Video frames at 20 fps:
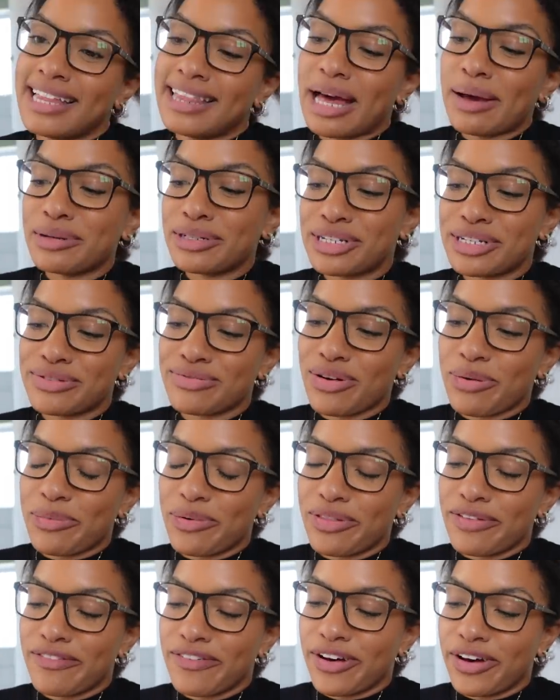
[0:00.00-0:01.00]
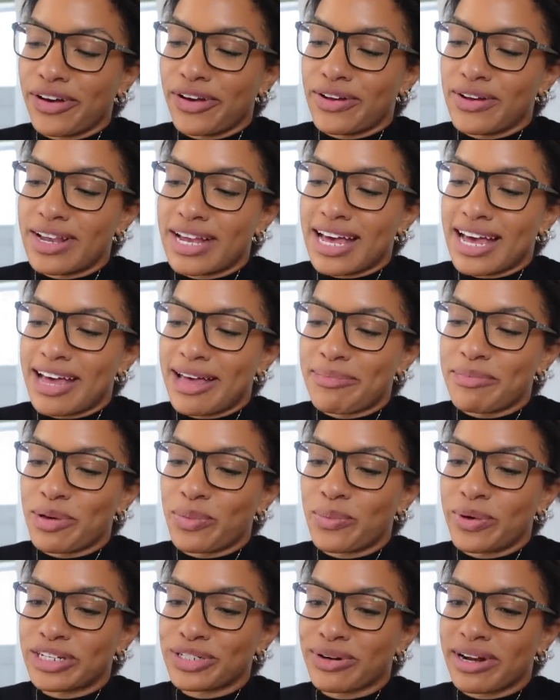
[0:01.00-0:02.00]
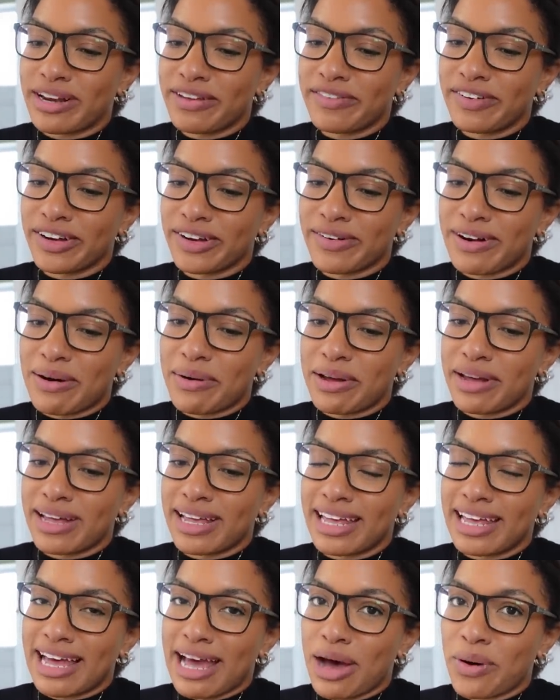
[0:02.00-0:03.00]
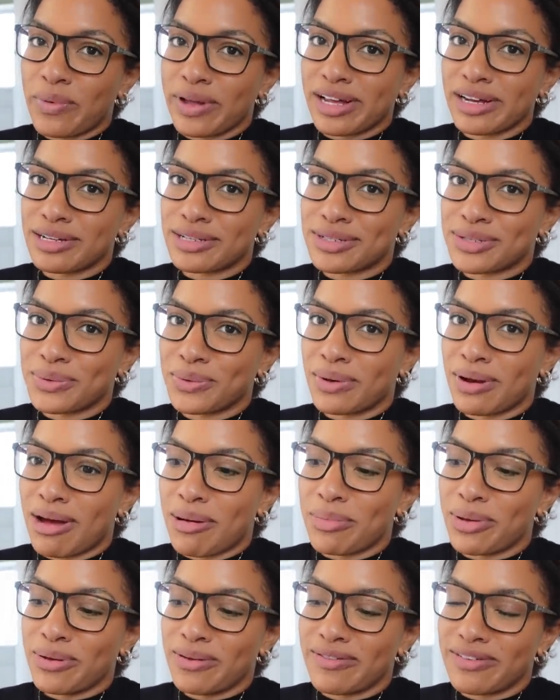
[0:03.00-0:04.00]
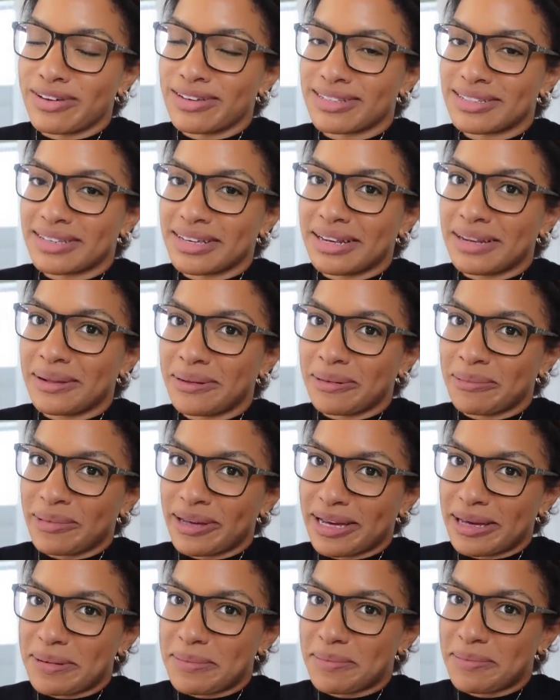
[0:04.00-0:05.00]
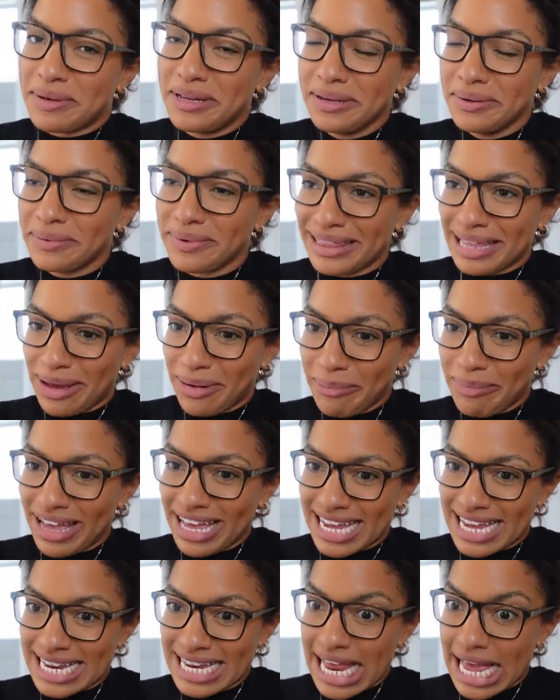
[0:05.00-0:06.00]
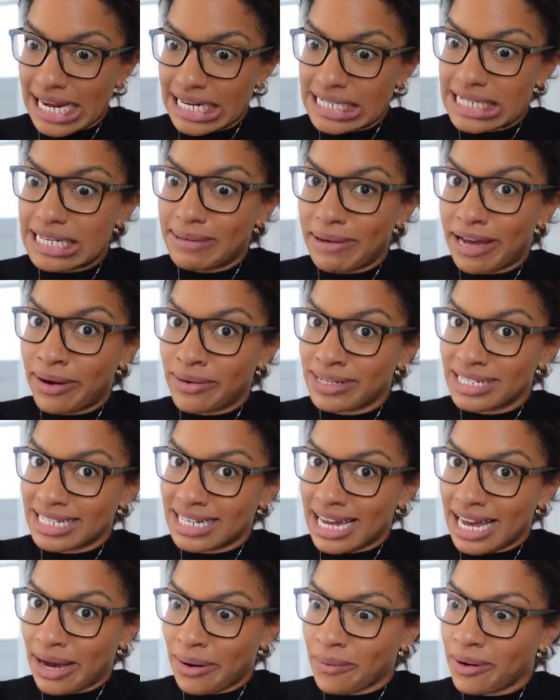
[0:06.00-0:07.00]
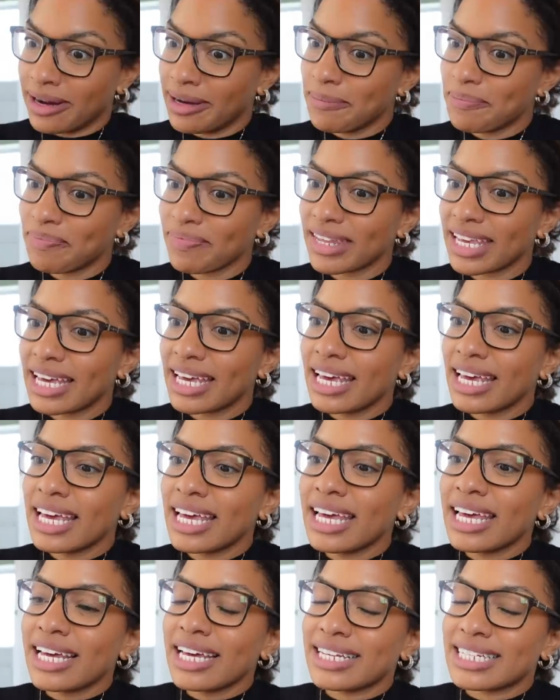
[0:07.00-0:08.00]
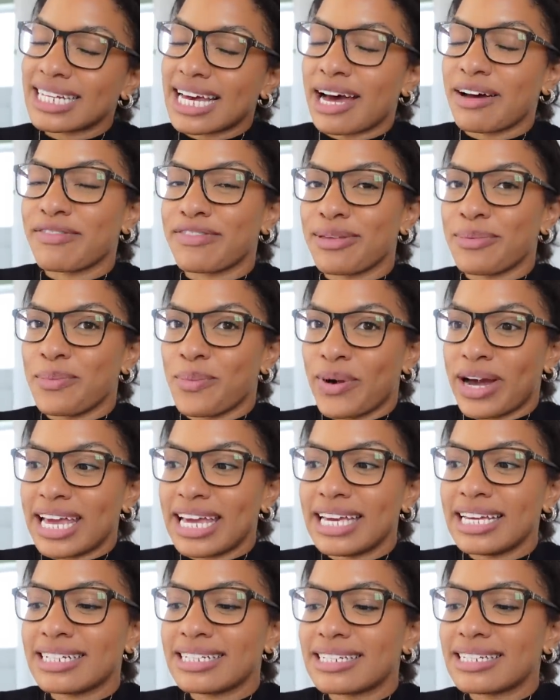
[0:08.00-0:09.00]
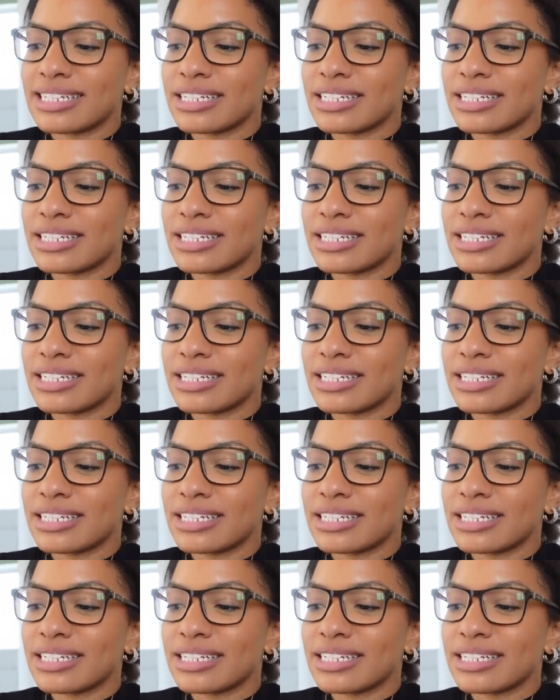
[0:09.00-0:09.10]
That was just Rob on the phone. We're trying to figure out how we can stall our movers a little bit without paying £80 an hour to have them wait.